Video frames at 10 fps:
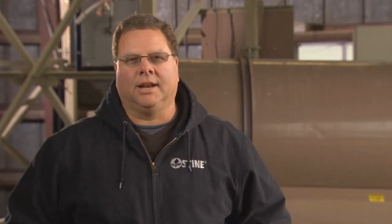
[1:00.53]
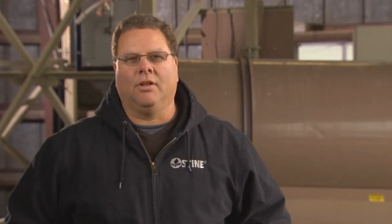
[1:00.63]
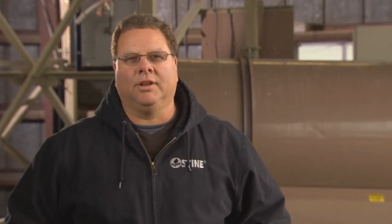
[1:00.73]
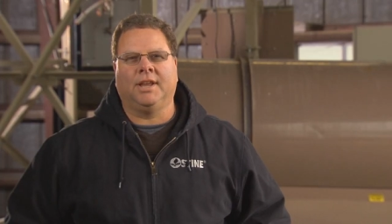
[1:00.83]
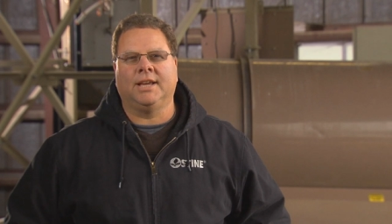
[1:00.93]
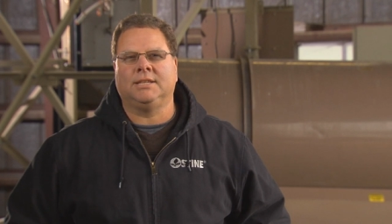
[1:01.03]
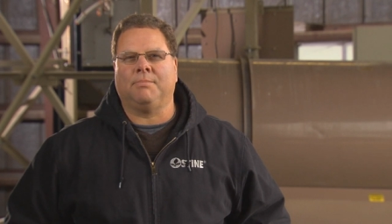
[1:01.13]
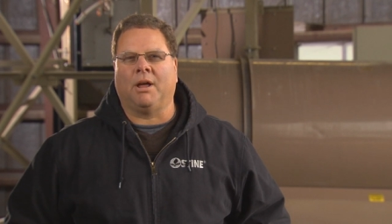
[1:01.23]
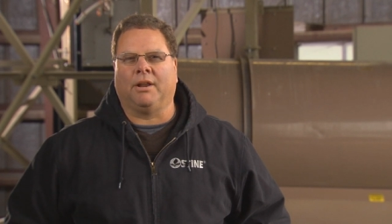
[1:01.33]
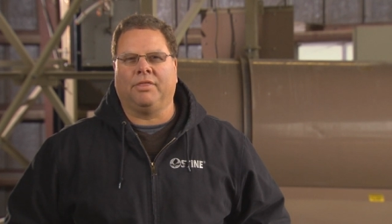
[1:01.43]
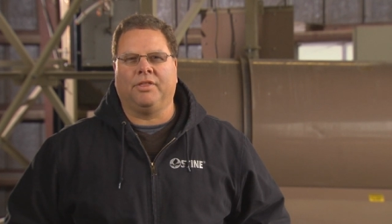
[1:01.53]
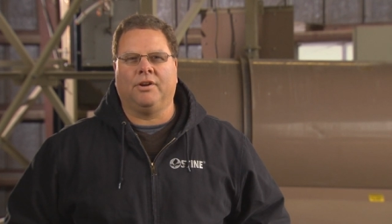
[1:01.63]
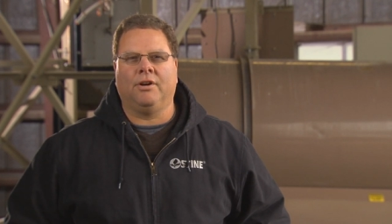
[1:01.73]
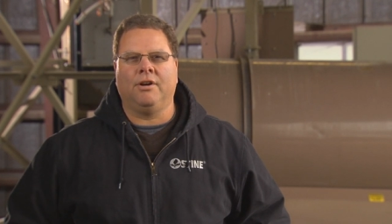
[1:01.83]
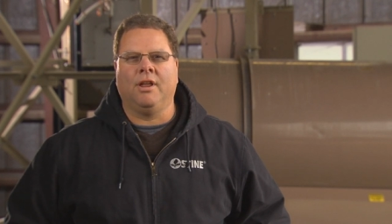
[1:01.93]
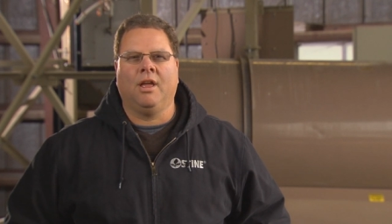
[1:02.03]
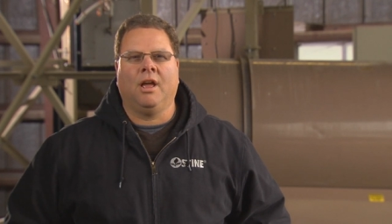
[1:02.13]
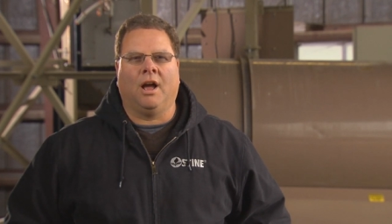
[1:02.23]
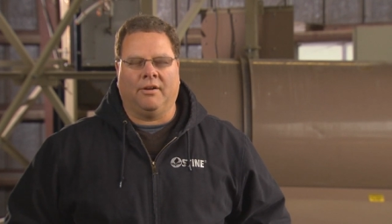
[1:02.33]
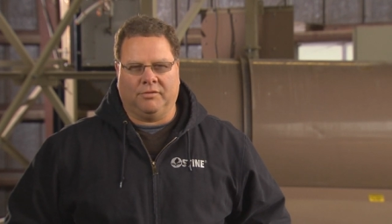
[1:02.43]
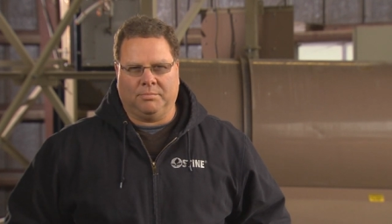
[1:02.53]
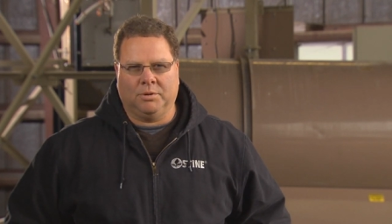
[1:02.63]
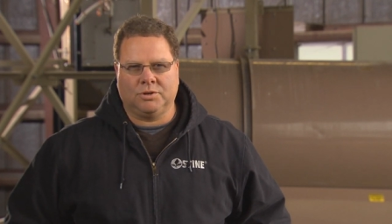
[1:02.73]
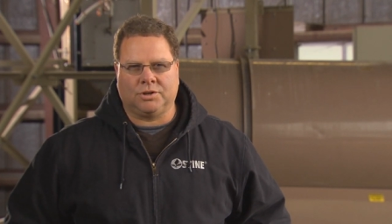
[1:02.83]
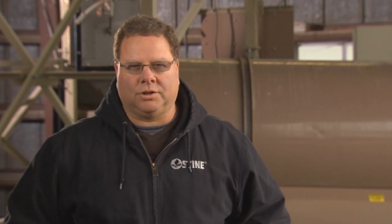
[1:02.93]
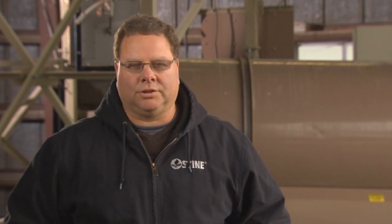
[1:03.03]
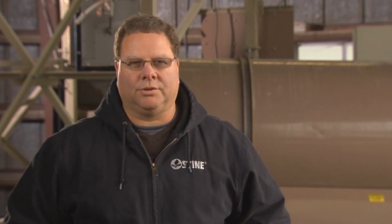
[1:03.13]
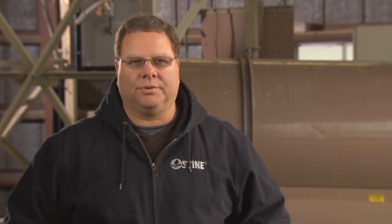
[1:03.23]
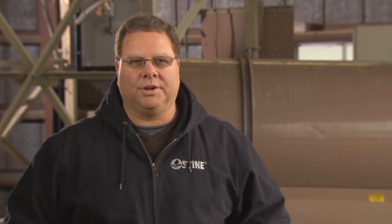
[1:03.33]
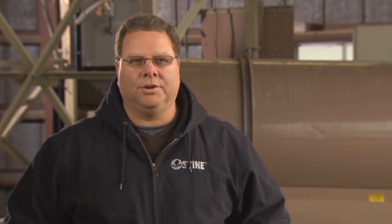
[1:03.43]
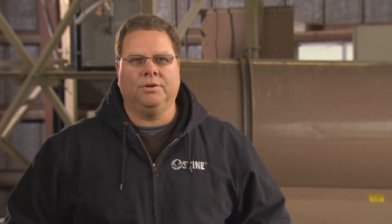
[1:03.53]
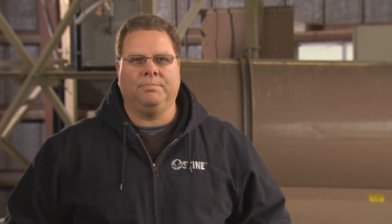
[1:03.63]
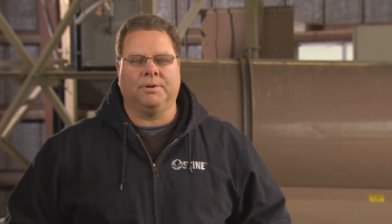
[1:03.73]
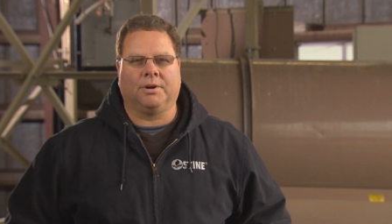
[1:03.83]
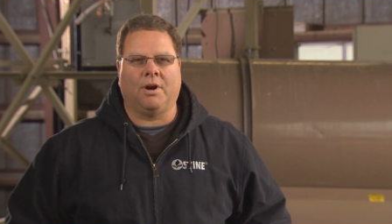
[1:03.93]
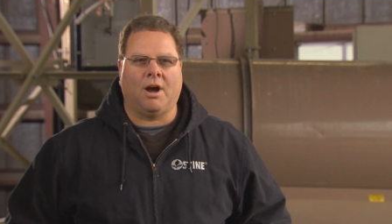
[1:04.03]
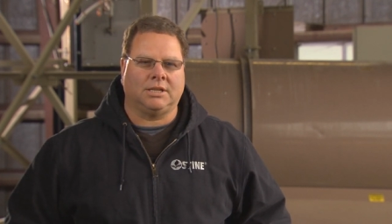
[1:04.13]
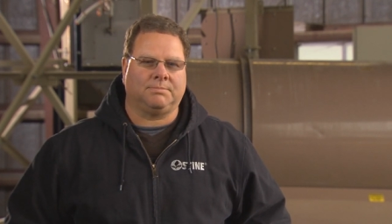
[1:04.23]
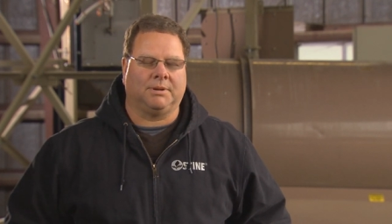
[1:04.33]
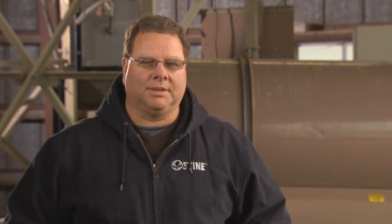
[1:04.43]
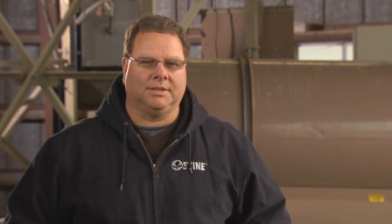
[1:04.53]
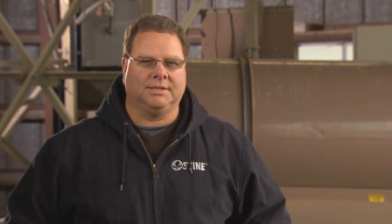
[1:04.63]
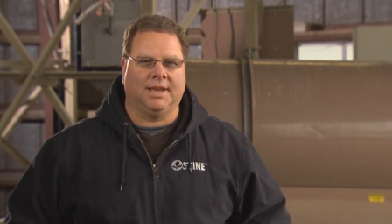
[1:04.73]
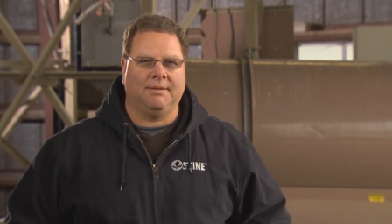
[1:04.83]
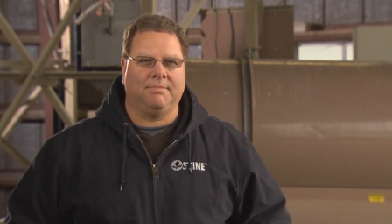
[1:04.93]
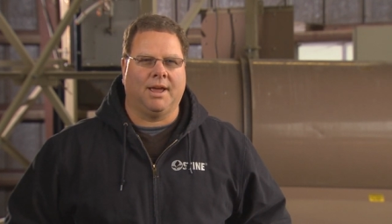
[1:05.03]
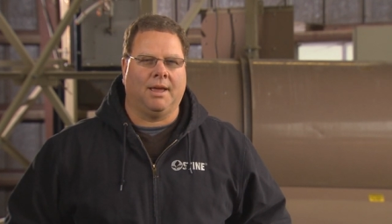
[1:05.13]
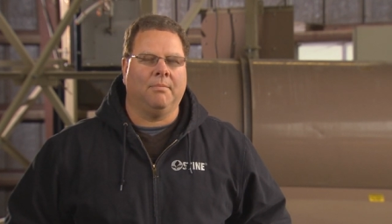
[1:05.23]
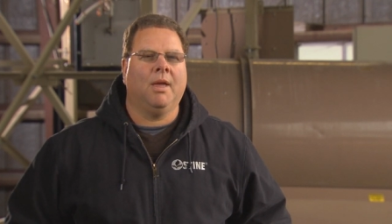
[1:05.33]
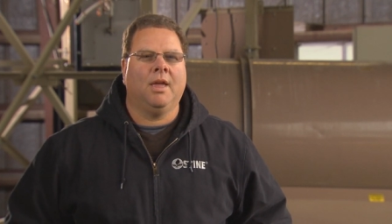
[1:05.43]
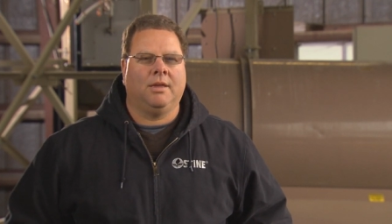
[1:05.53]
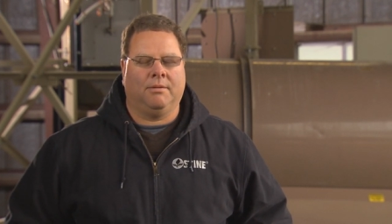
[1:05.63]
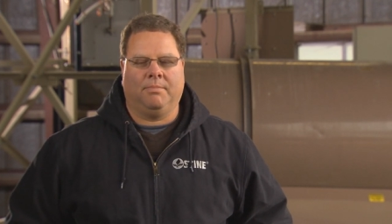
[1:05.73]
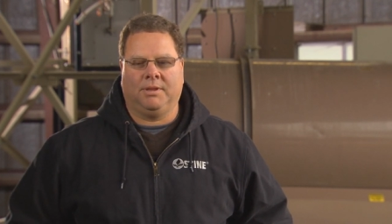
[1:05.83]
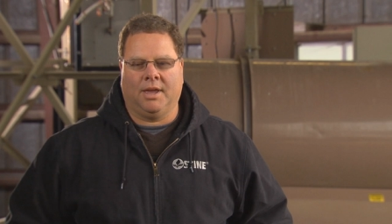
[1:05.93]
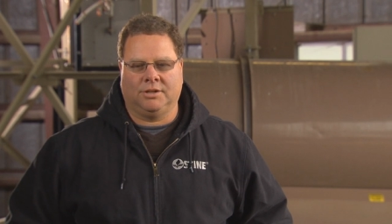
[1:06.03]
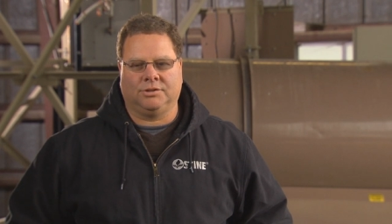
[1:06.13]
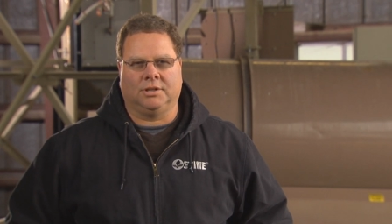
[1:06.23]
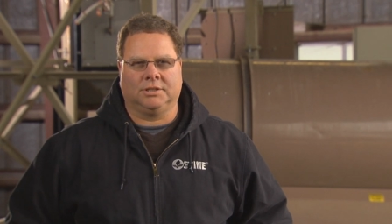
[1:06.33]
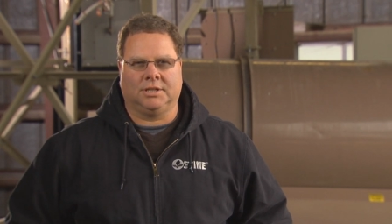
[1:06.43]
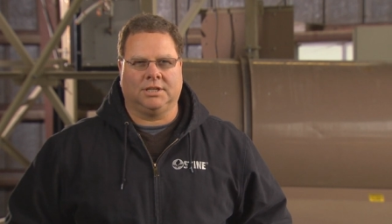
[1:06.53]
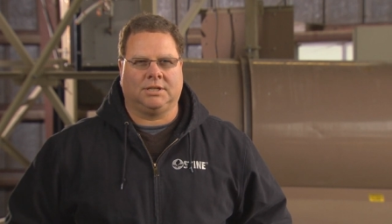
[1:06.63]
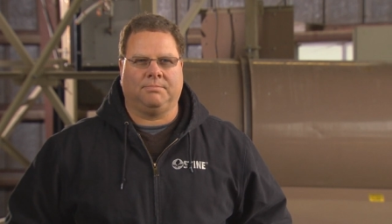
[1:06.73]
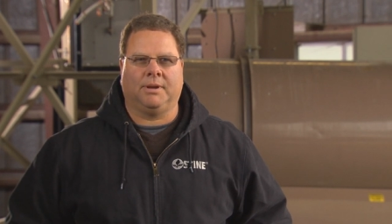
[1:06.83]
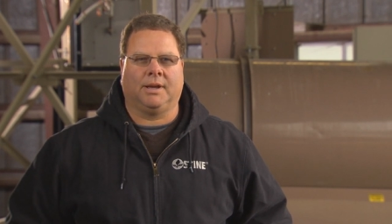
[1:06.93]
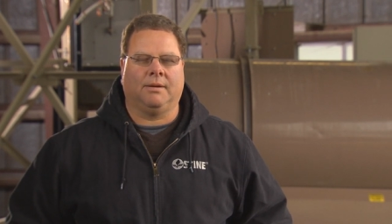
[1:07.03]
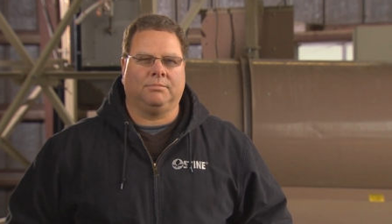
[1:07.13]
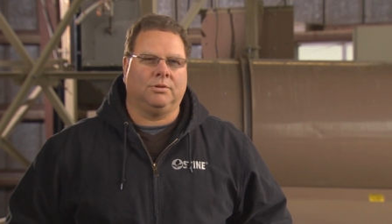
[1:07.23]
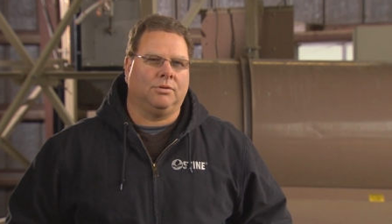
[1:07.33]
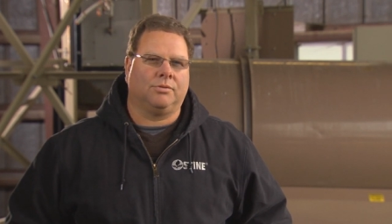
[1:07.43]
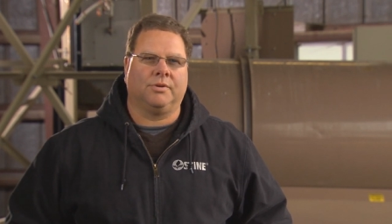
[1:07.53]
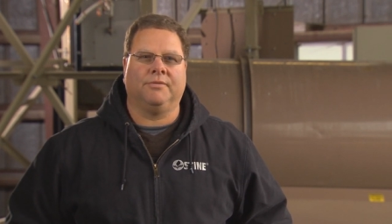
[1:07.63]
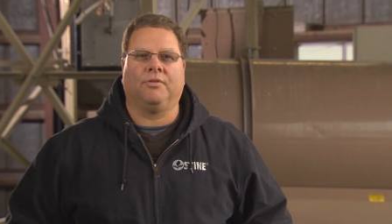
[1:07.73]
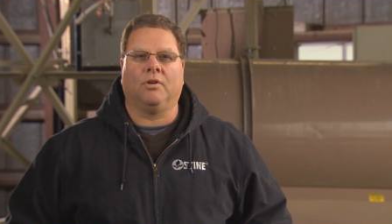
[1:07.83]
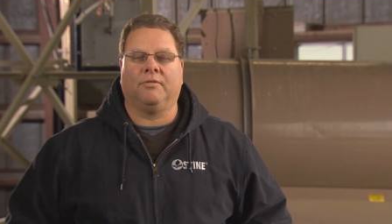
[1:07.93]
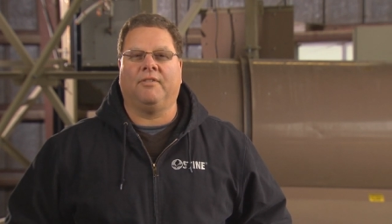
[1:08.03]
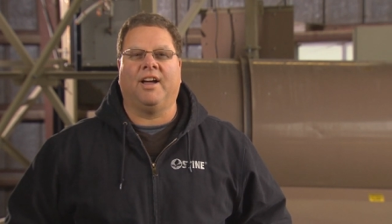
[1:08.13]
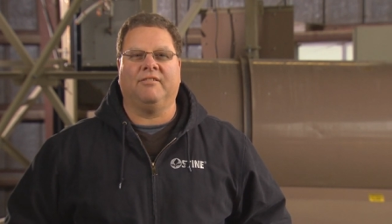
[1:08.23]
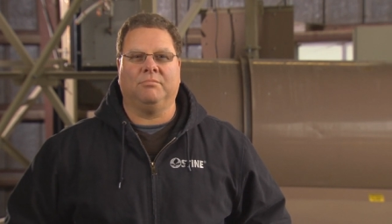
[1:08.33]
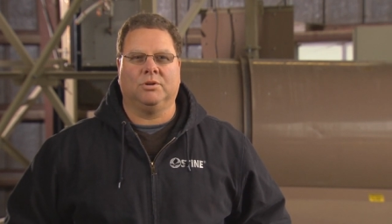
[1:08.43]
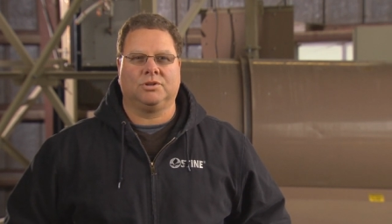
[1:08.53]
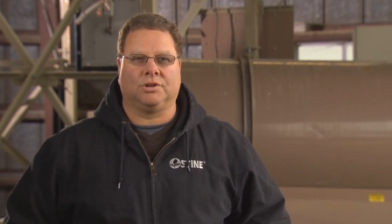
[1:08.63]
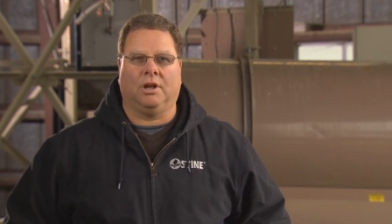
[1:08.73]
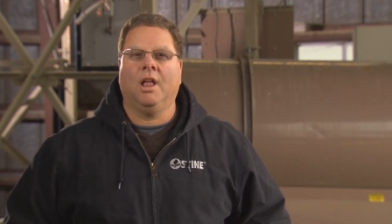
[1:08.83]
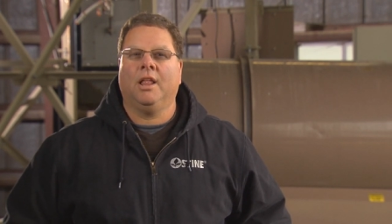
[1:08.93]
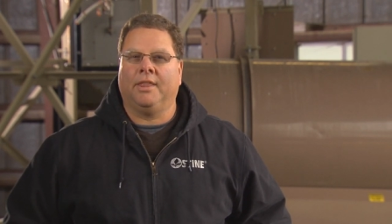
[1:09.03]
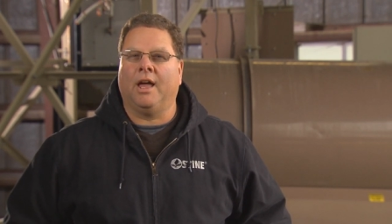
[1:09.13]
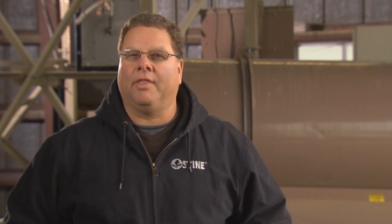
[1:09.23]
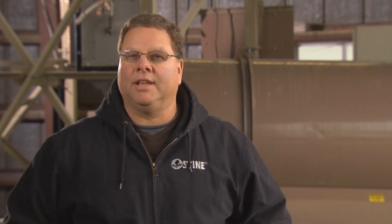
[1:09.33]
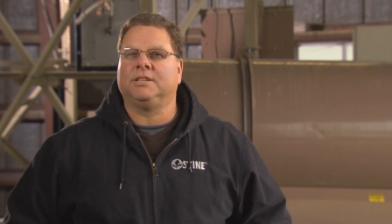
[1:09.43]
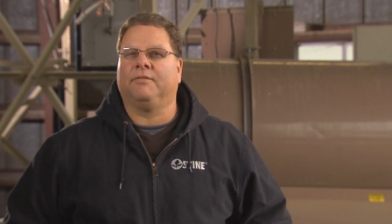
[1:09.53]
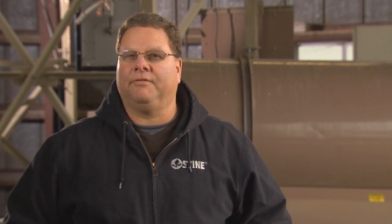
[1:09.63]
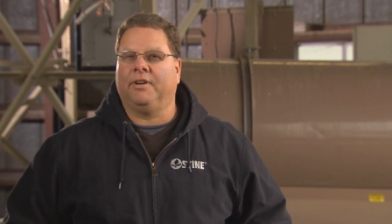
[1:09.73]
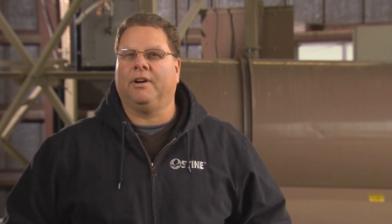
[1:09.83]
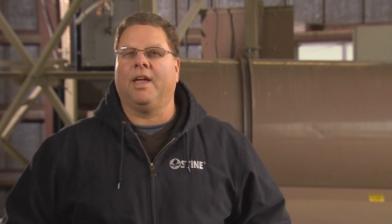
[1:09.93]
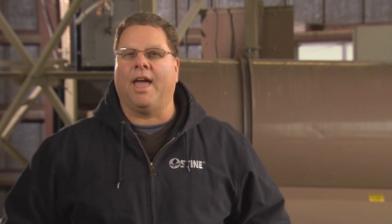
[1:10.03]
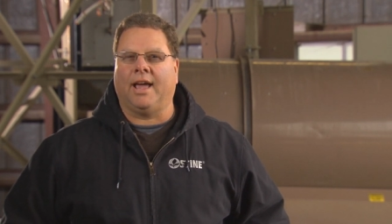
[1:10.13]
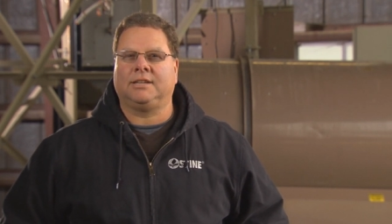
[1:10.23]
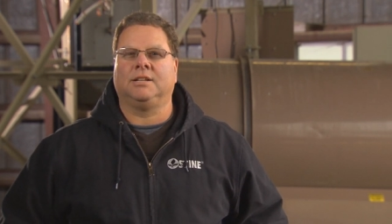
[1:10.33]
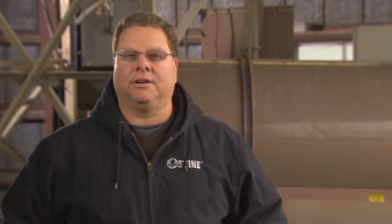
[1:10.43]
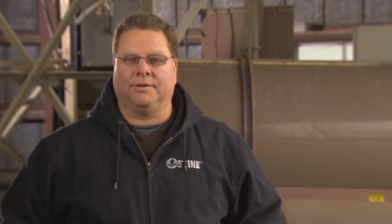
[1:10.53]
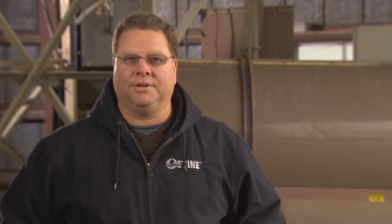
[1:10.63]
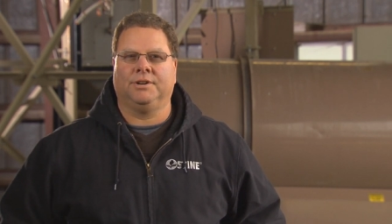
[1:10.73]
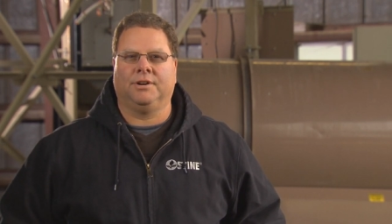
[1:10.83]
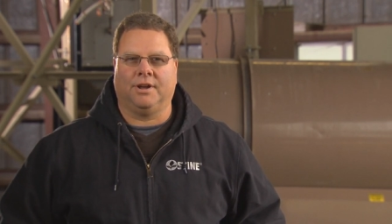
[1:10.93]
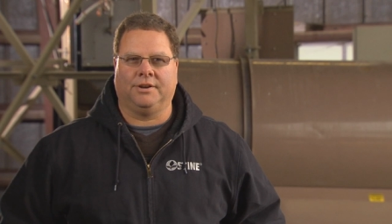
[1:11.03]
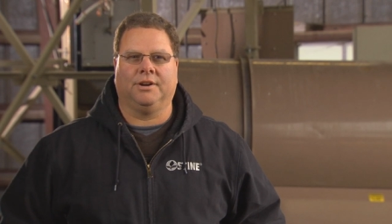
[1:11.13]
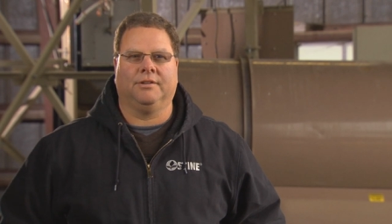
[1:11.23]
only takes about a third of a bushel to recoup your cost, but at the same time, the potential exists to pick up two, three, four, five bushel. Now that's a very excellent return on your